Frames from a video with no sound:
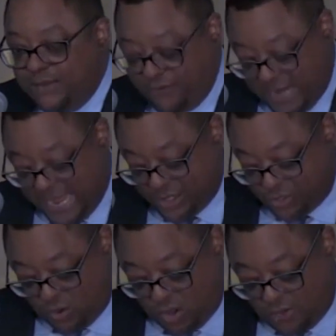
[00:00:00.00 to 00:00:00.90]
for
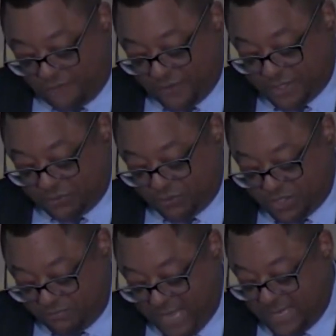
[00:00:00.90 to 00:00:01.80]
national office,
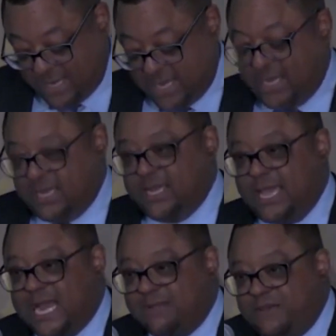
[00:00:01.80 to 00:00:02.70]
which meant he
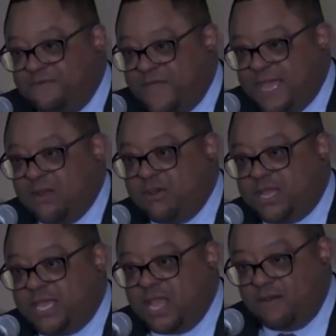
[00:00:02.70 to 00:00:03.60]
had to be
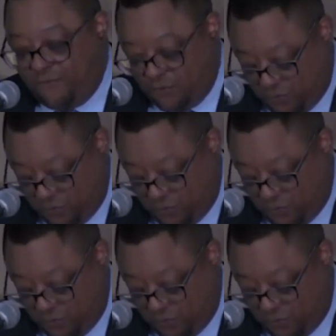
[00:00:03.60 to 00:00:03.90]
very careful